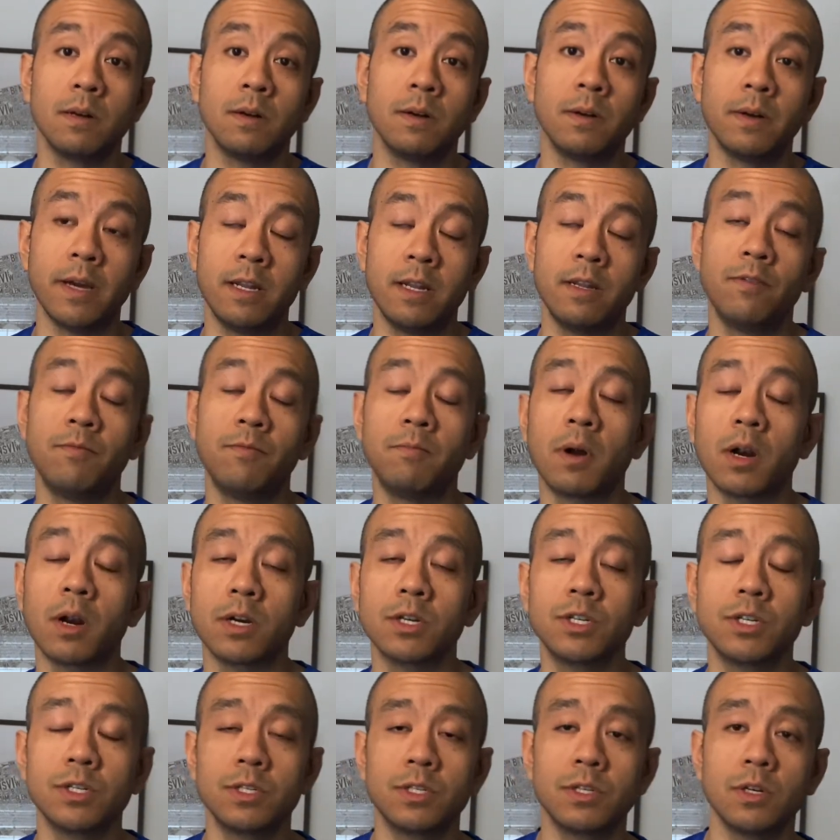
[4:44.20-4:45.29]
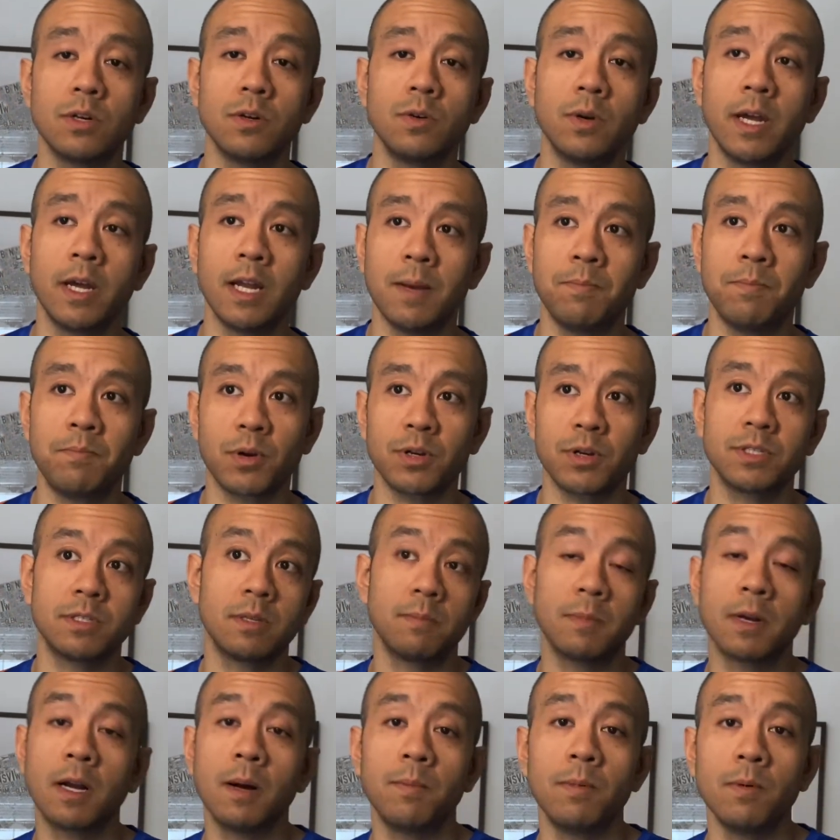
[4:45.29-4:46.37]
end of March. So, and I purchased them
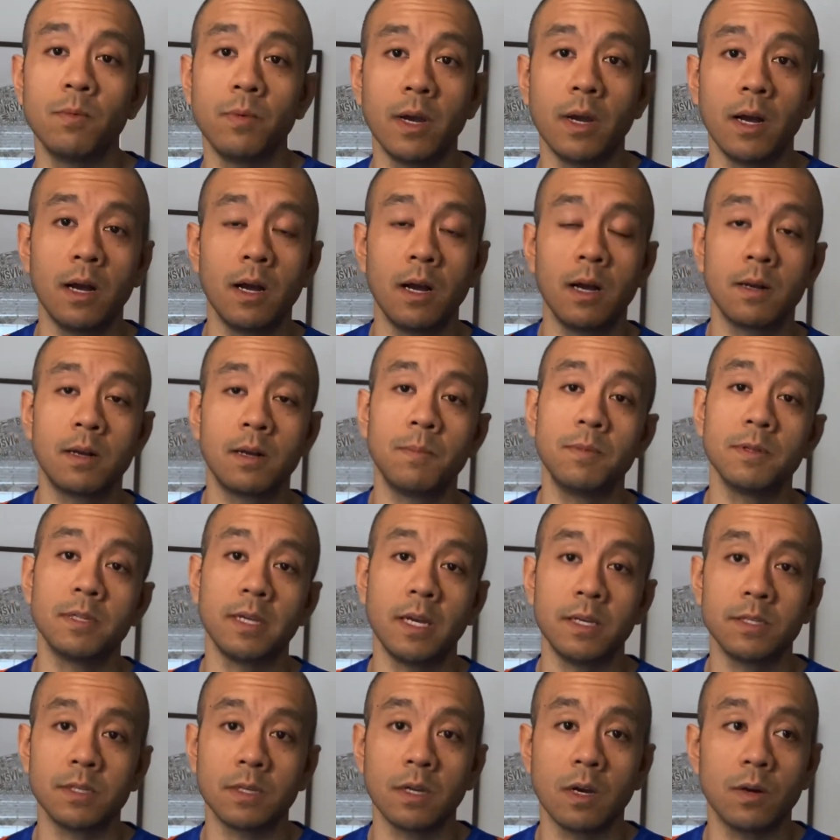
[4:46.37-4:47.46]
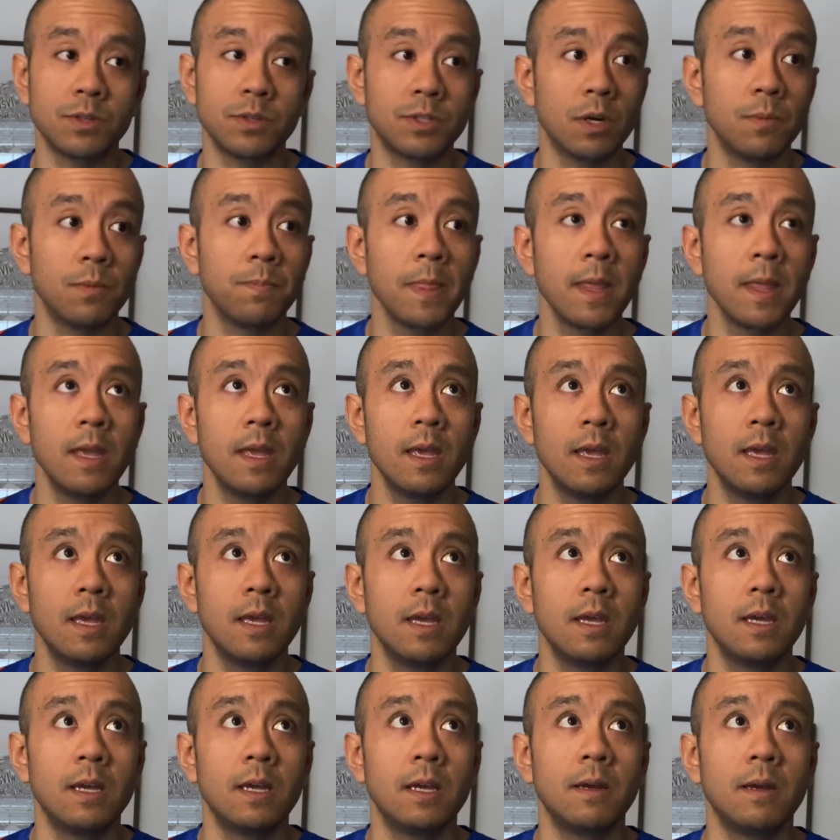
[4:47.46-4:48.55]
a couple days ago. So
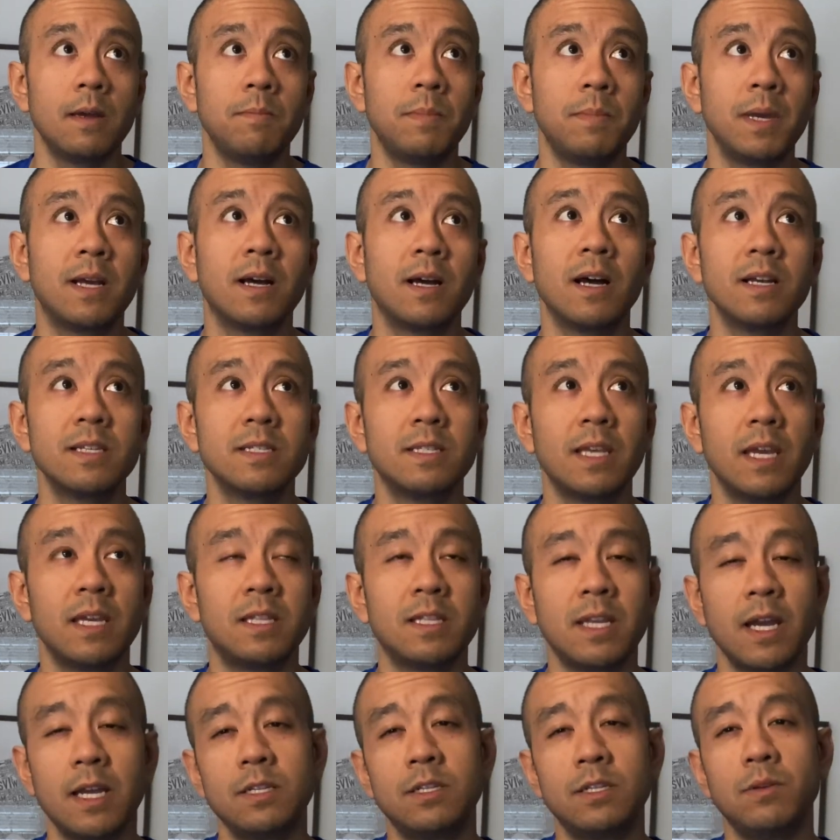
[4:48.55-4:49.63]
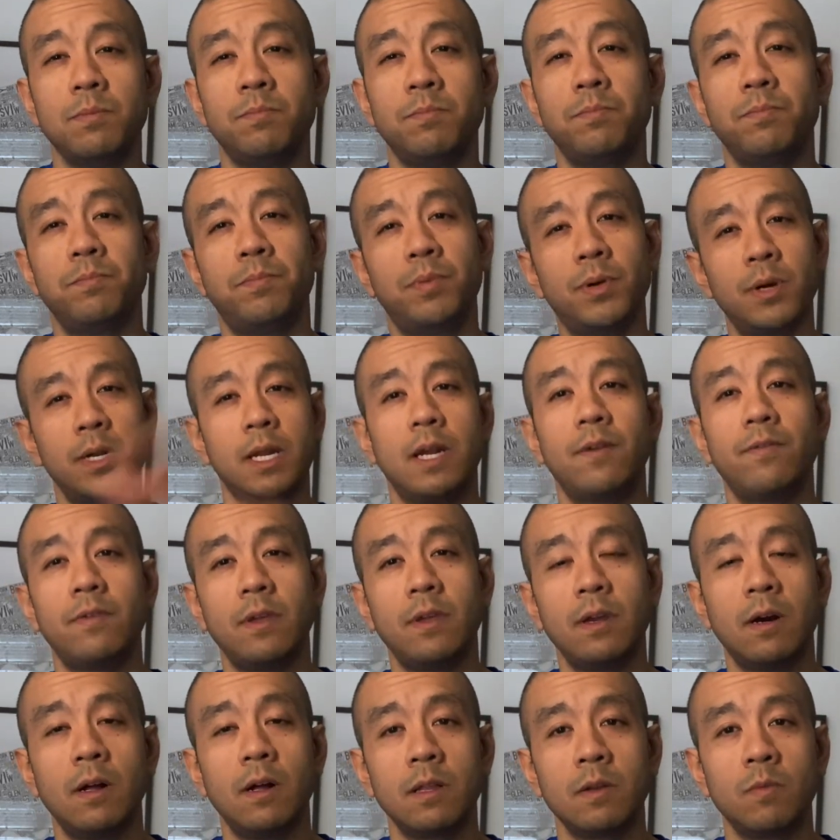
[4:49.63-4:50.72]
because they tend to put everything
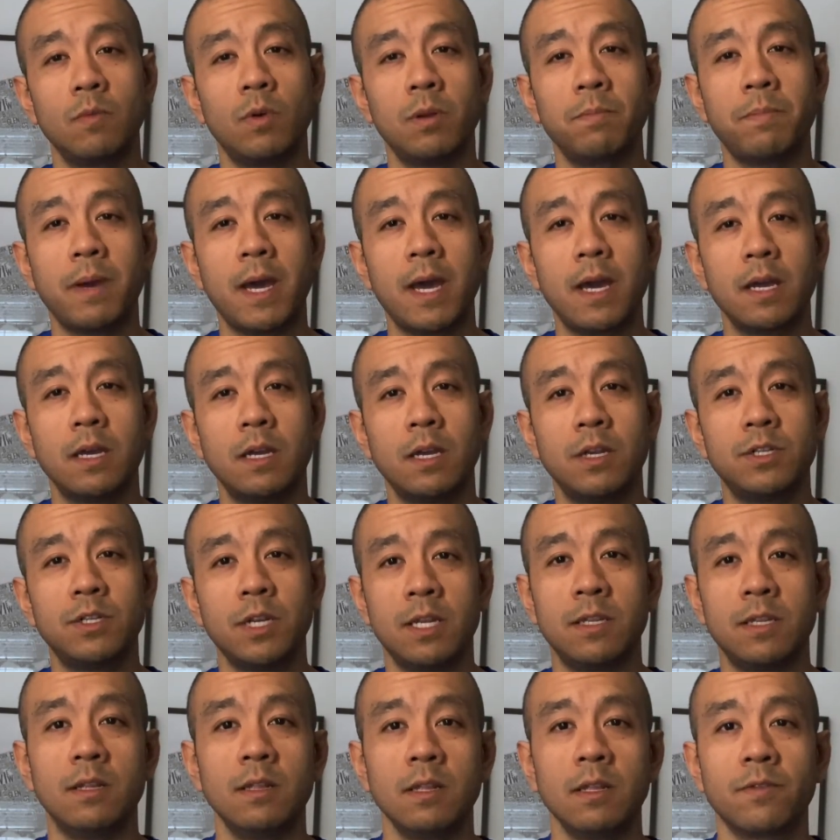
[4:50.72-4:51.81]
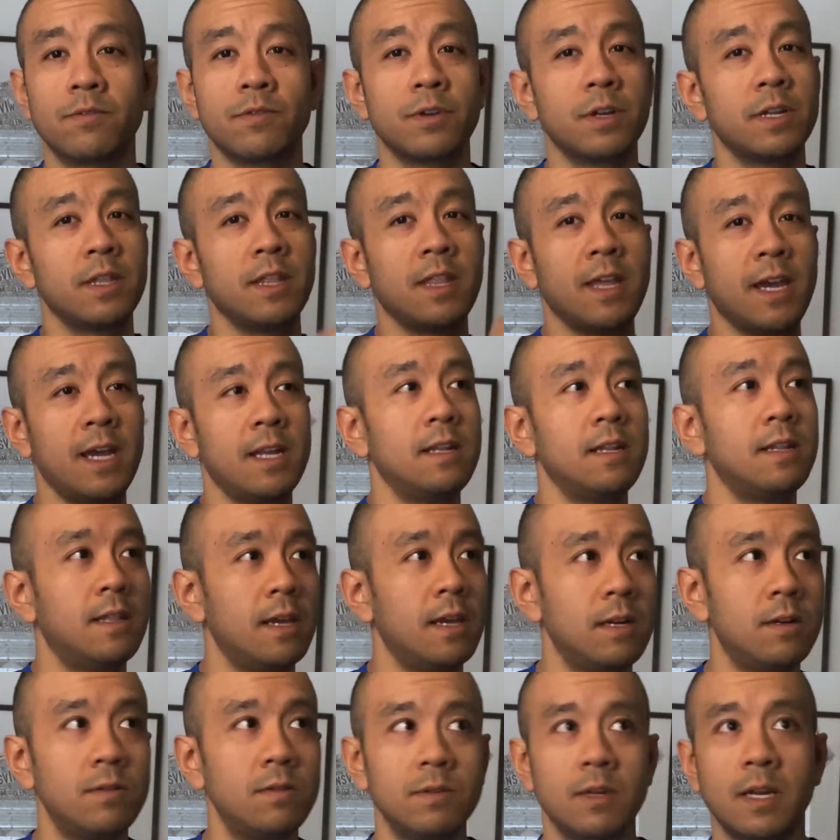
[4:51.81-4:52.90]
all in one package and deliver it then, they
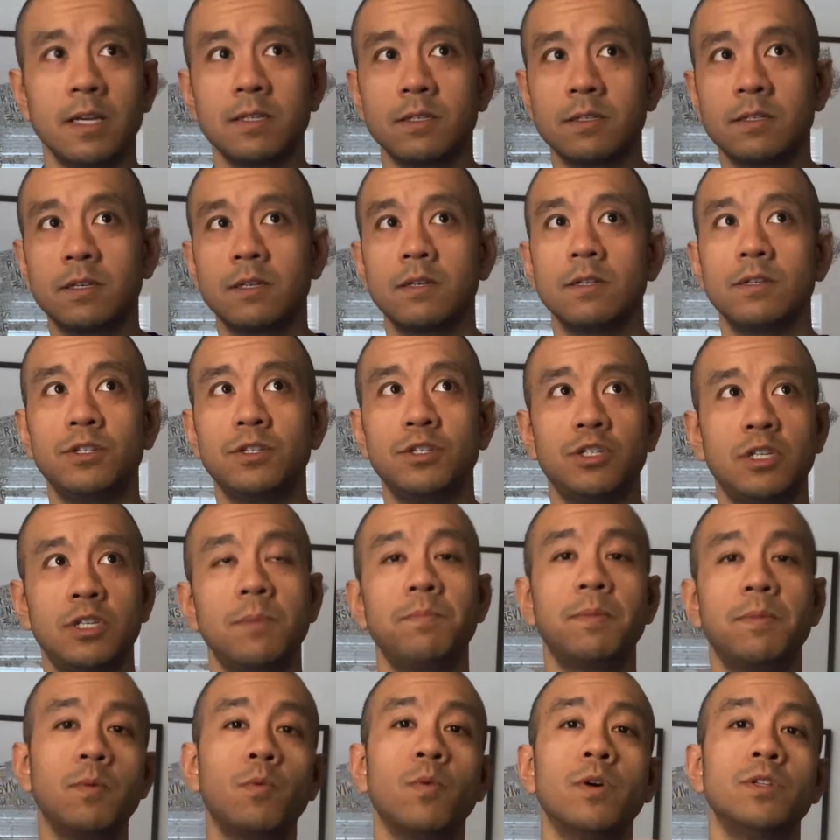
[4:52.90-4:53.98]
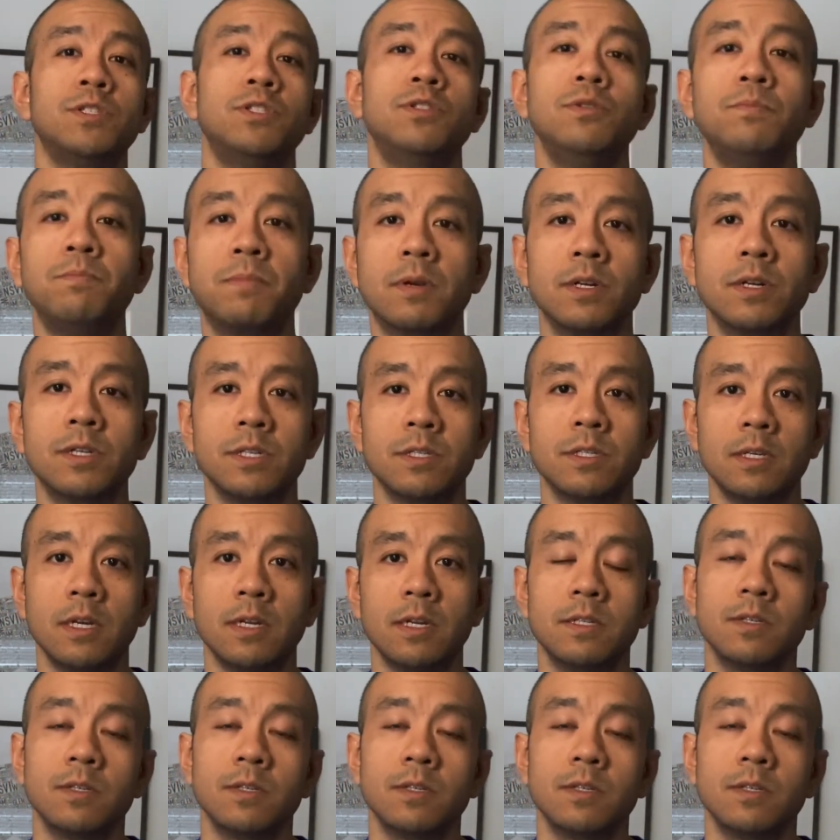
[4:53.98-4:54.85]
don't necessarily ship it once you purchase it.